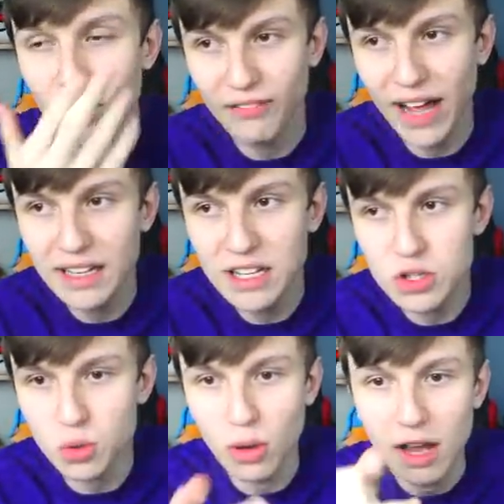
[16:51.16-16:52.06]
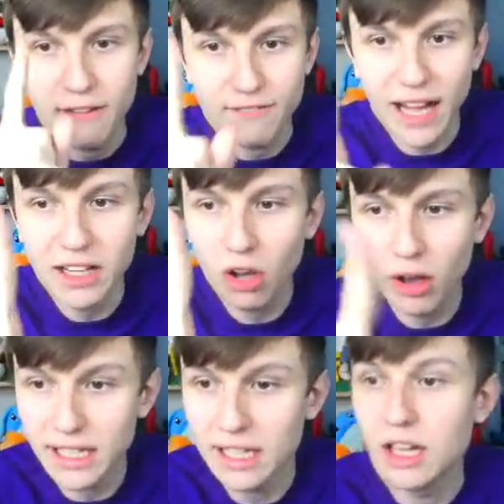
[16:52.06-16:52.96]
Van Dizzle. Van
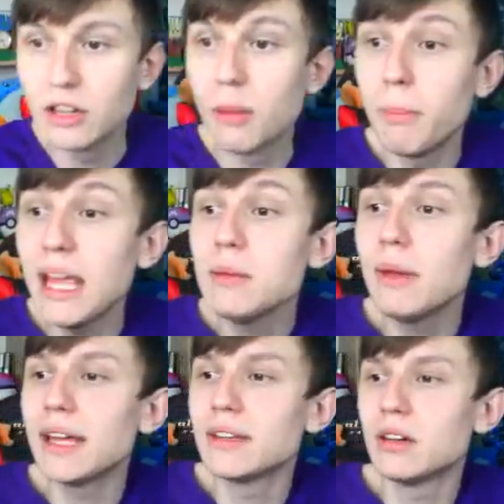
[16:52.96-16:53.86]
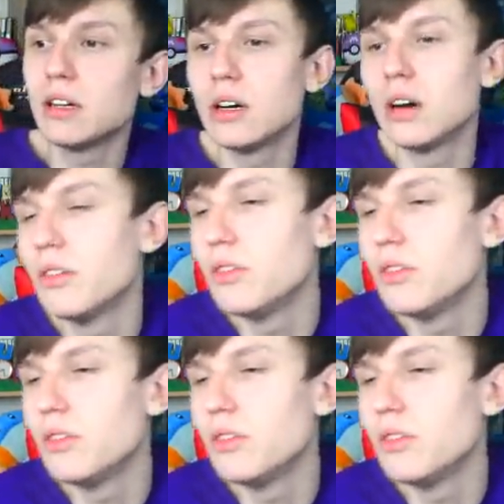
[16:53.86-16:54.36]
Dijk. The main man. Oh,